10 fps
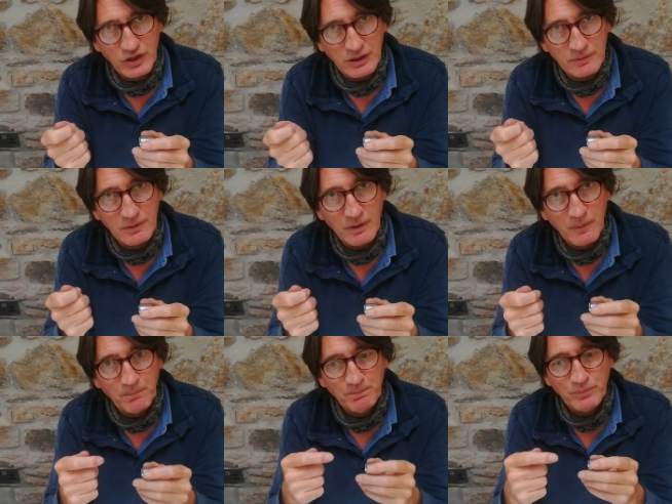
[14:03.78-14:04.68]
in,
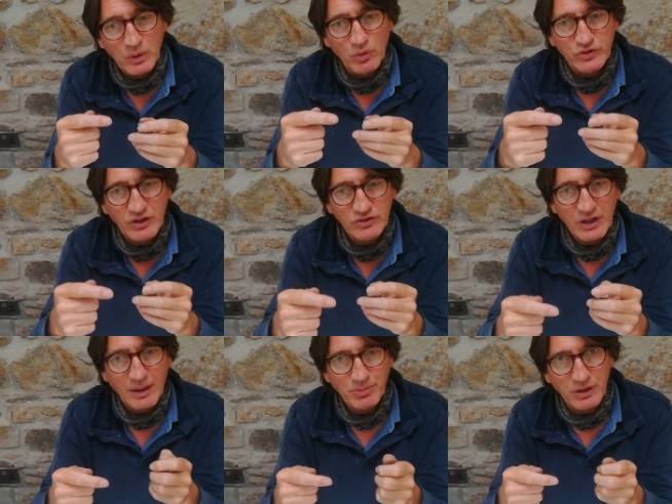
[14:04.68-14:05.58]
what tends to
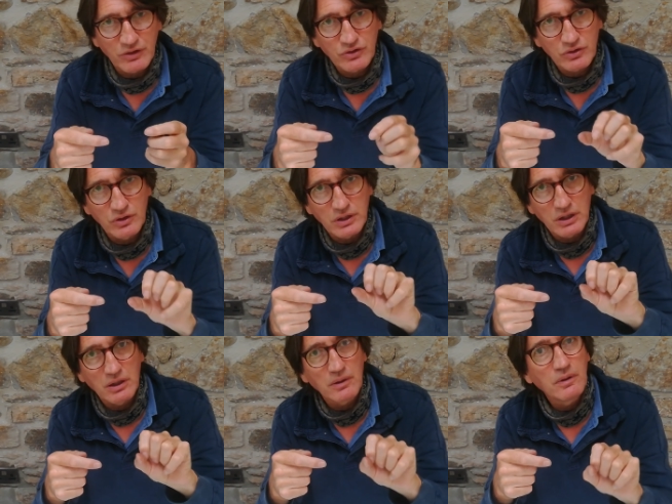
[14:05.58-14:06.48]
happen is
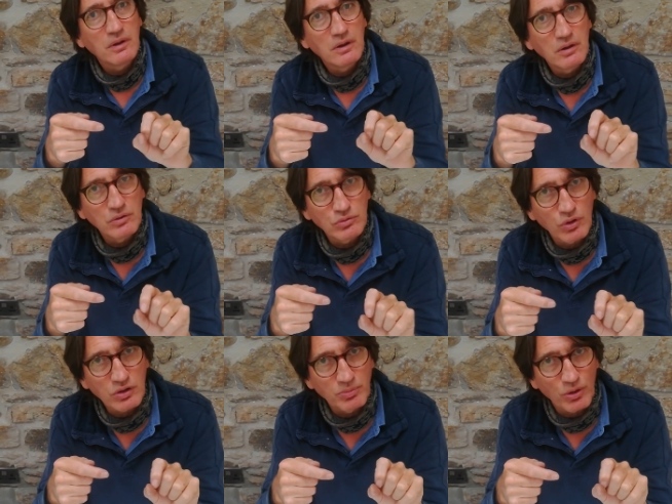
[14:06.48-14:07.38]
the
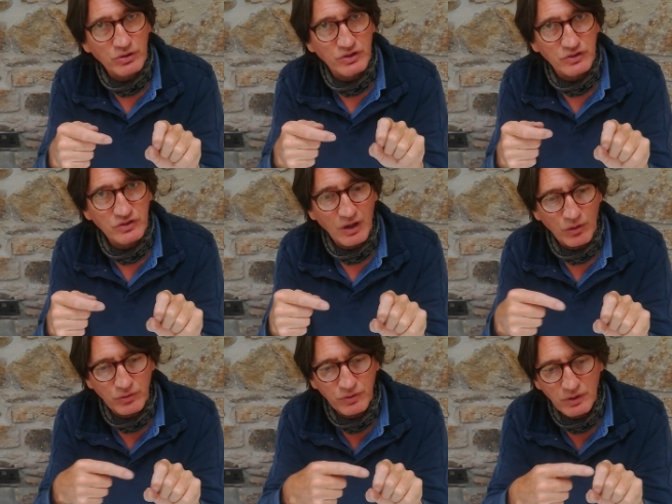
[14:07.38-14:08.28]
rocker box
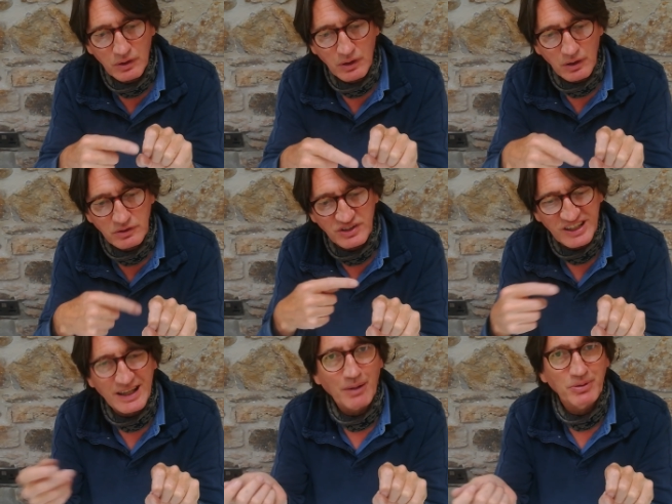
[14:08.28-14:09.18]
itself
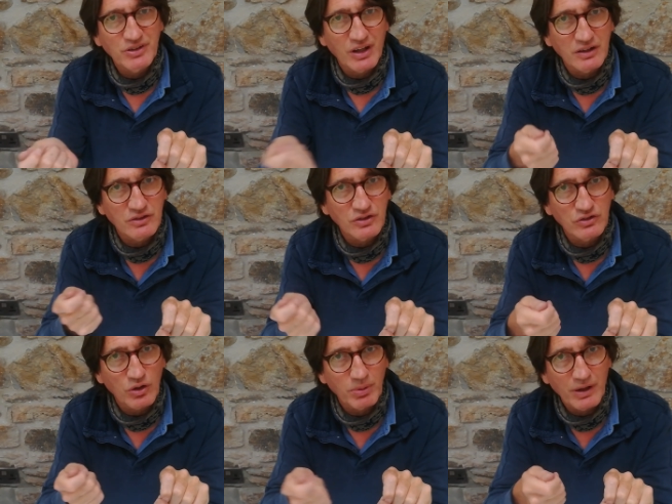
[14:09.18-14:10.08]
decapitates the
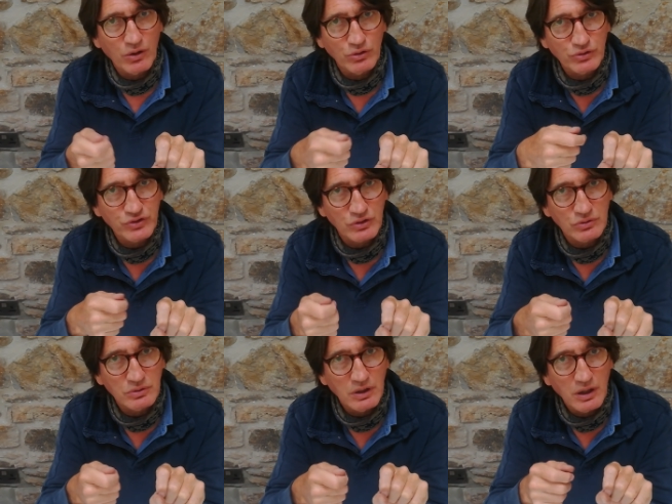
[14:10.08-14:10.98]
top of that oil seal
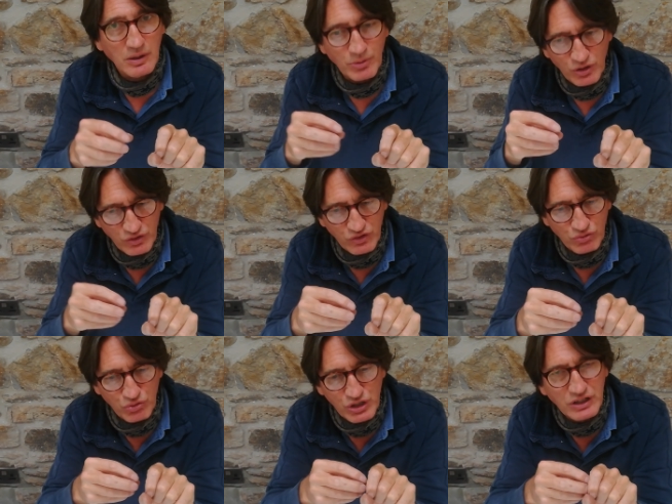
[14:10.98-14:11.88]
because it's a
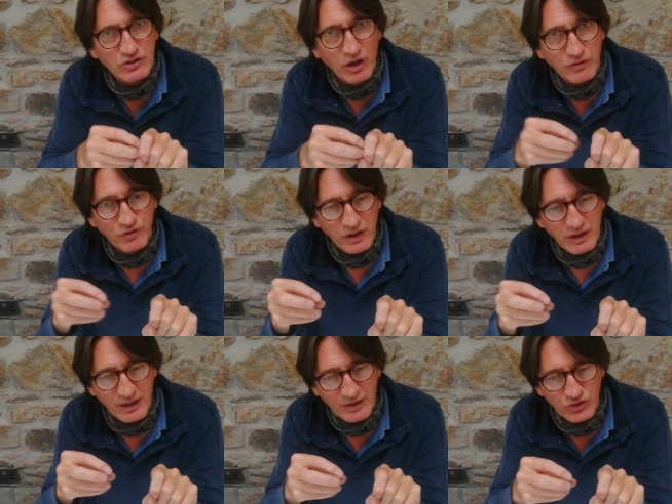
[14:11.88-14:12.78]
really tight fit,
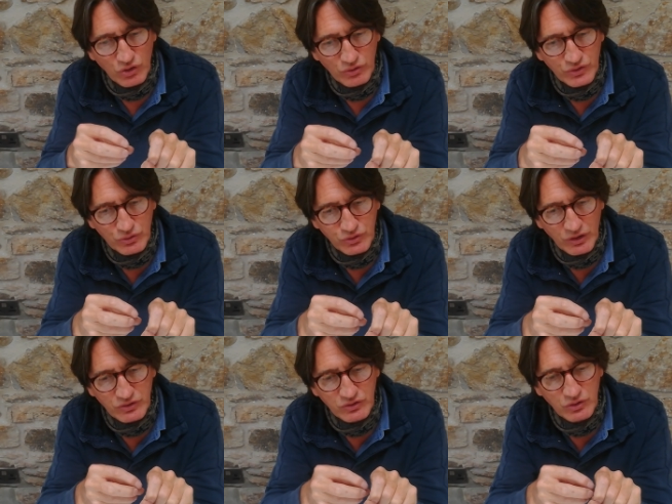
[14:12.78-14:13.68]
and as the oil seal
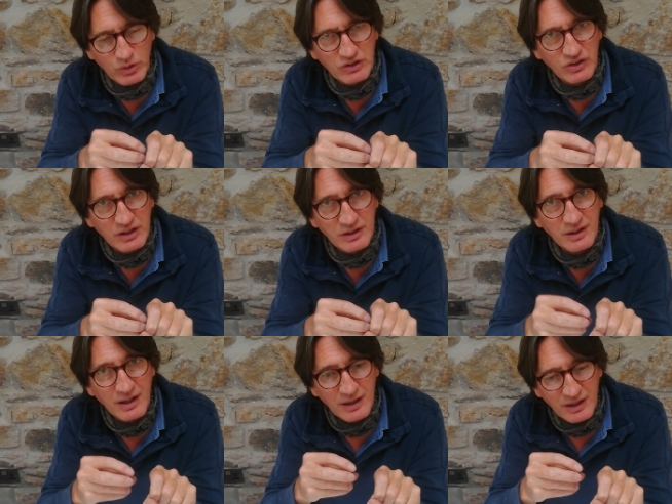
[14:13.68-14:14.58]
tries to squeeze in,
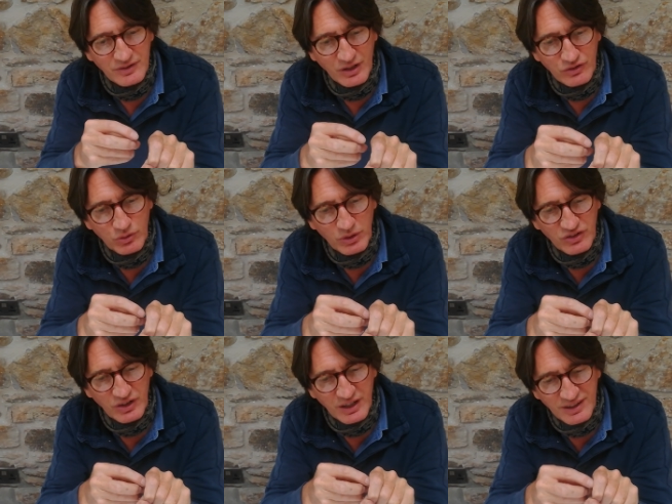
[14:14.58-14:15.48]
instead of
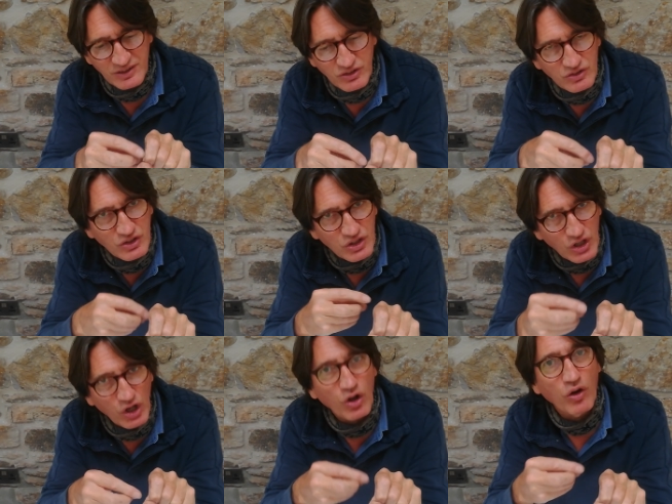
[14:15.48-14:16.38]
squeezing in, it's just
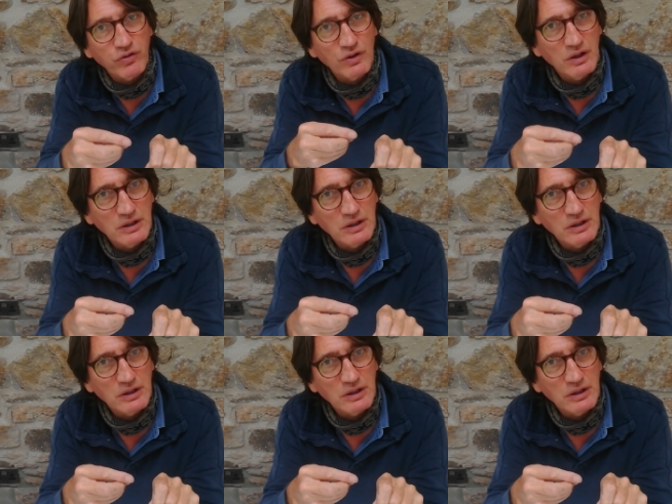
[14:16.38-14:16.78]
cut off.